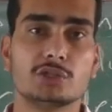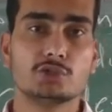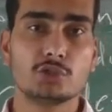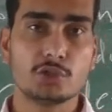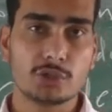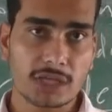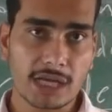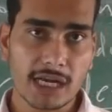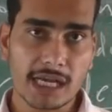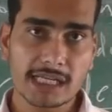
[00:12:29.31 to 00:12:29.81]

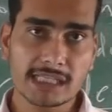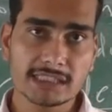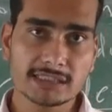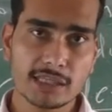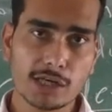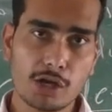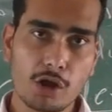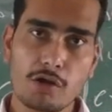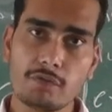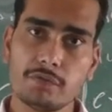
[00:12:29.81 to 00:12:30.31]
So drug
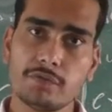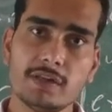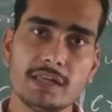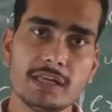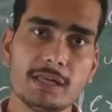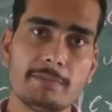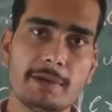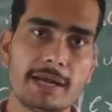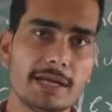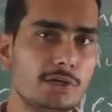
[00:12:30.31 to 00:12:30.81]
is a lawful
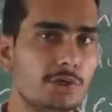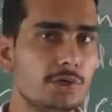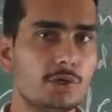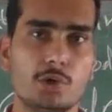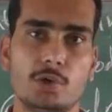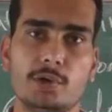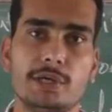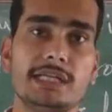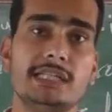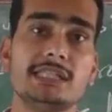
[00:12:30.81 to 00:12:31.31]
element?
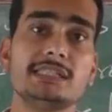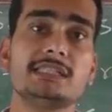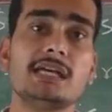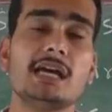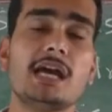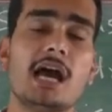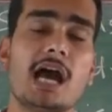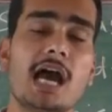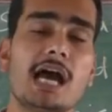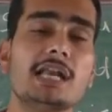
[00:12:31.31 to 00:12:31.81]
No, it is
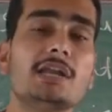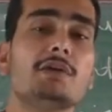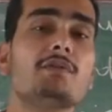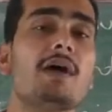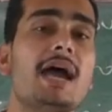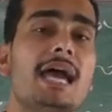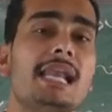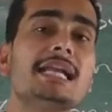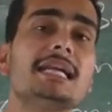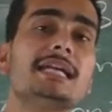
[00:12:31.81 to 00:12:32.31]
a
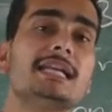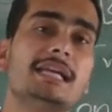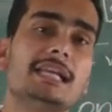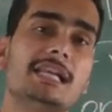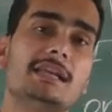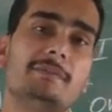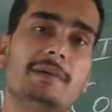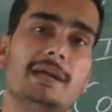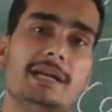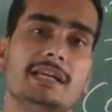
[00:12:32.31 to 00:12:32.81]
invalid
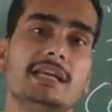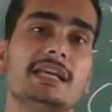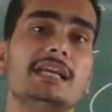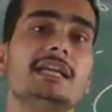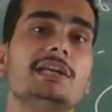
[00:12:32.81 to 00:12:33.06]
element.